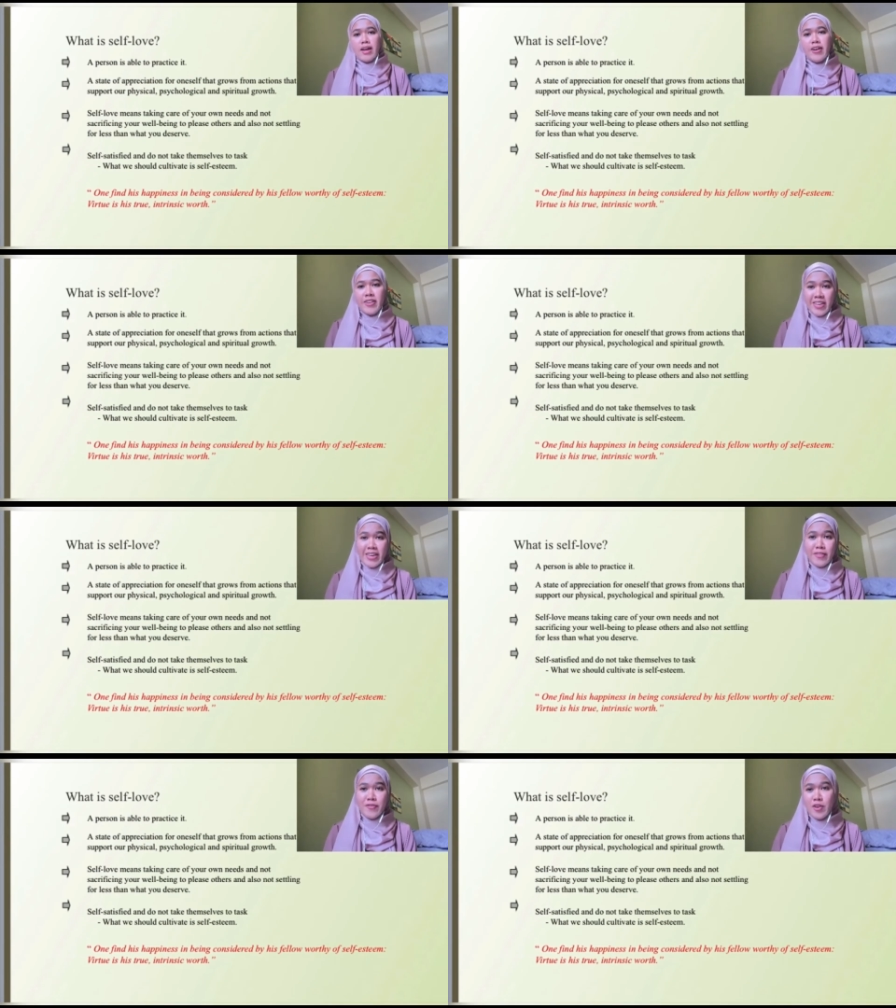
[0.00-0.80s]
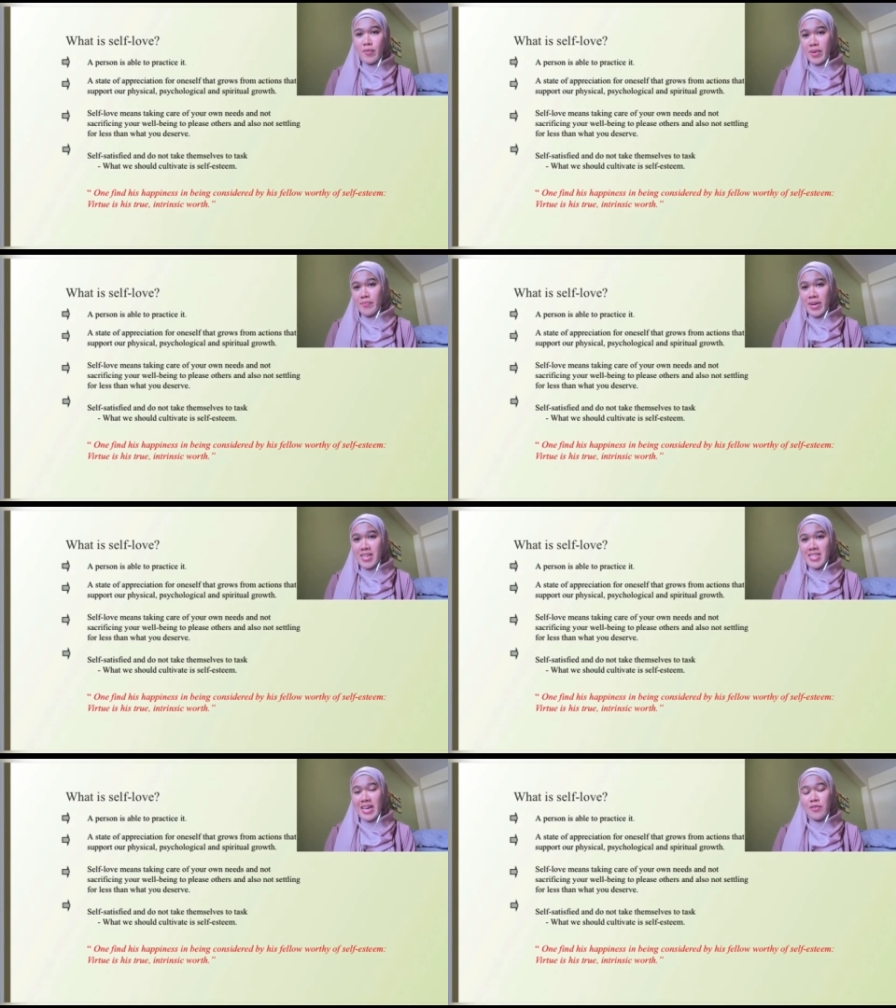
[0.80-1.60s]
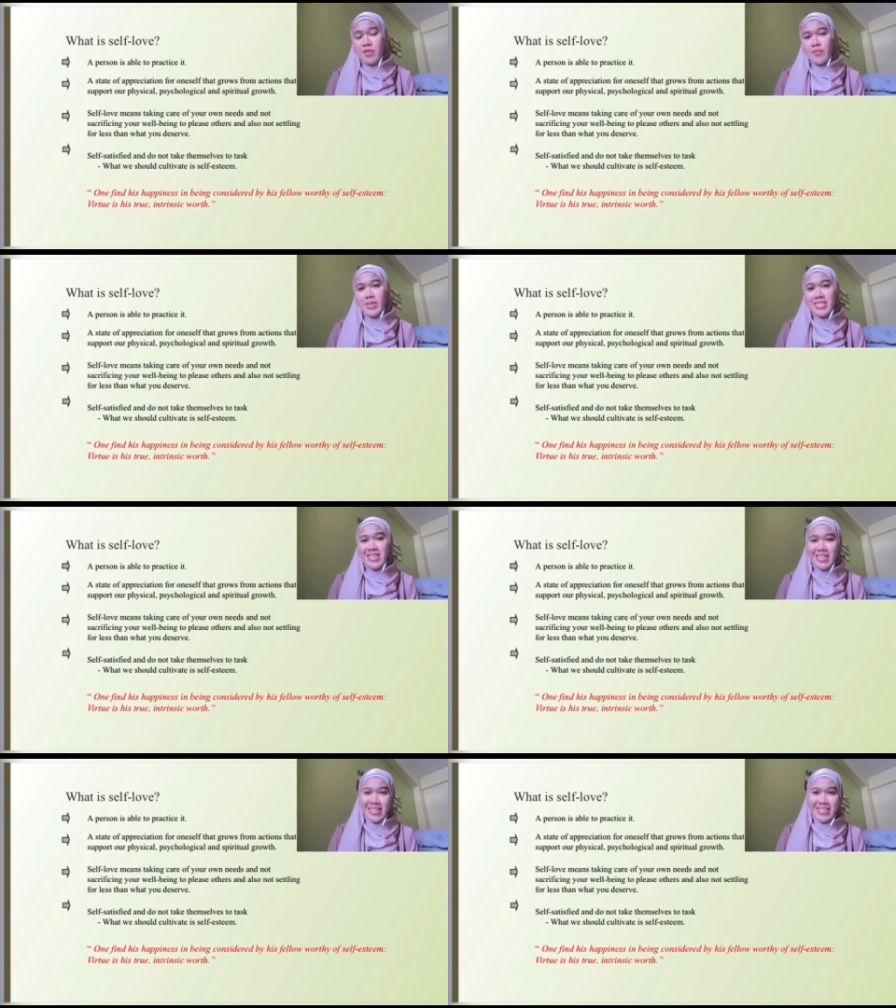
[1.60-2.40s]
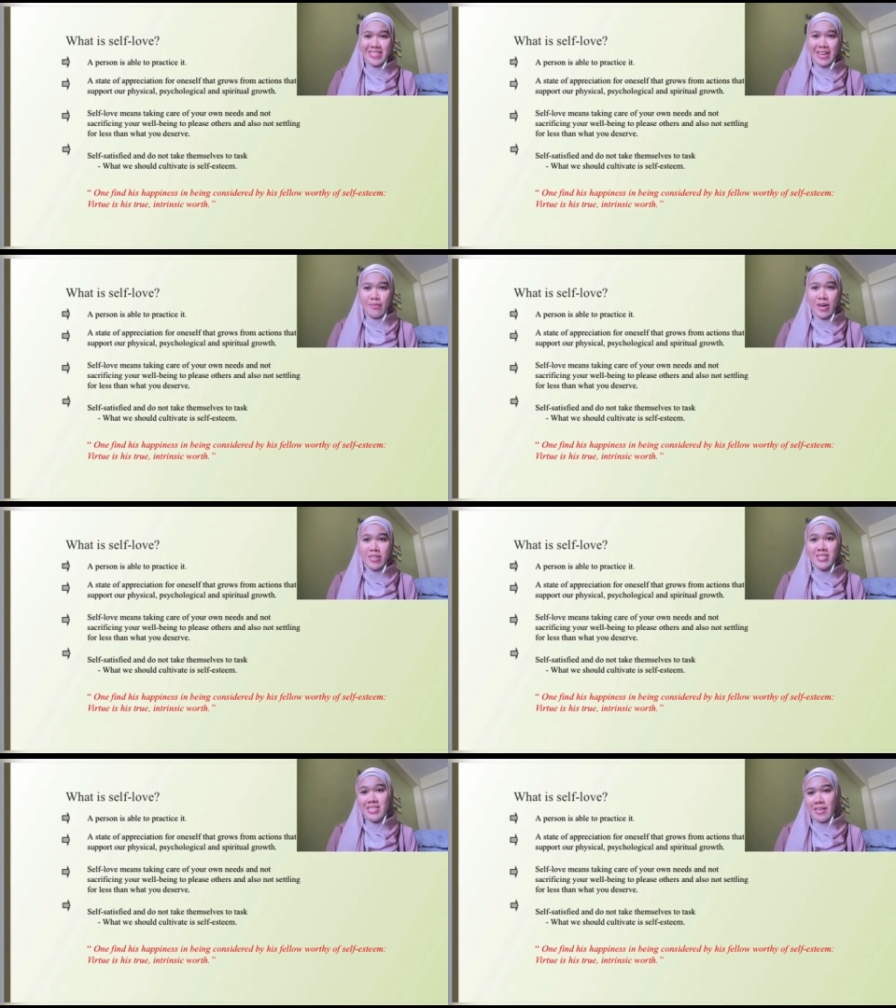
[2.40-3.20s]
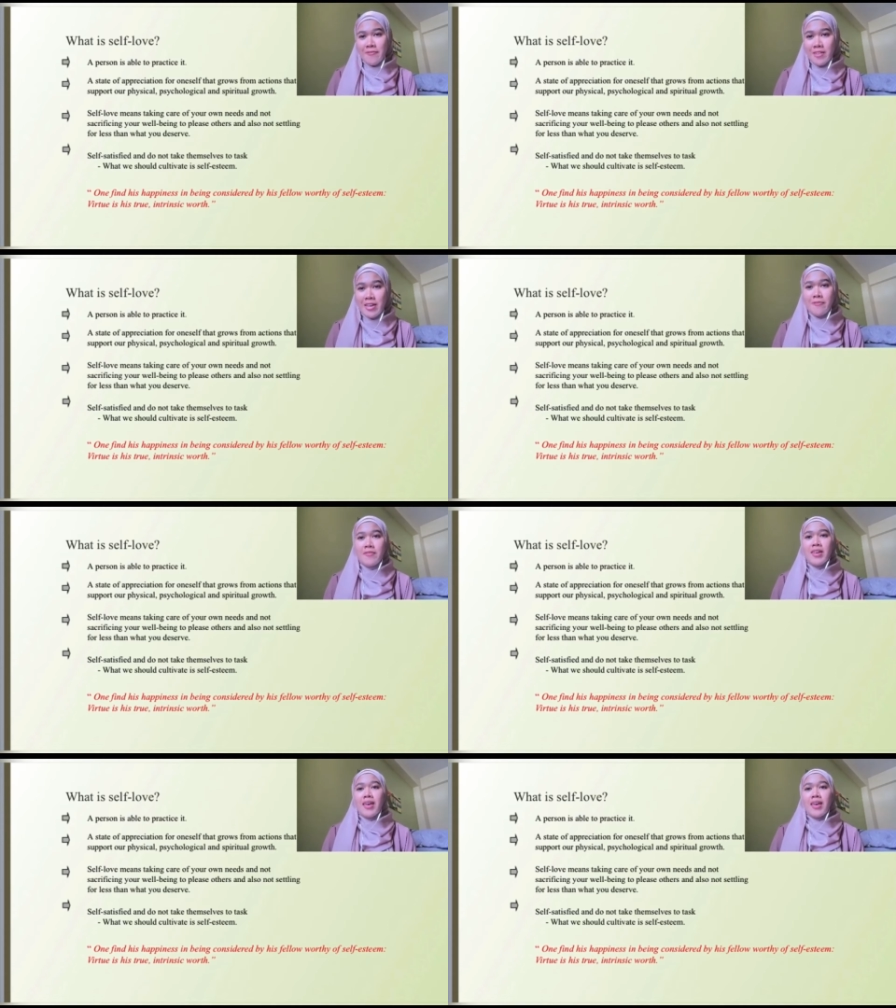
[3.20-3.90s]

Okay, for my part, I will present is about the self-love.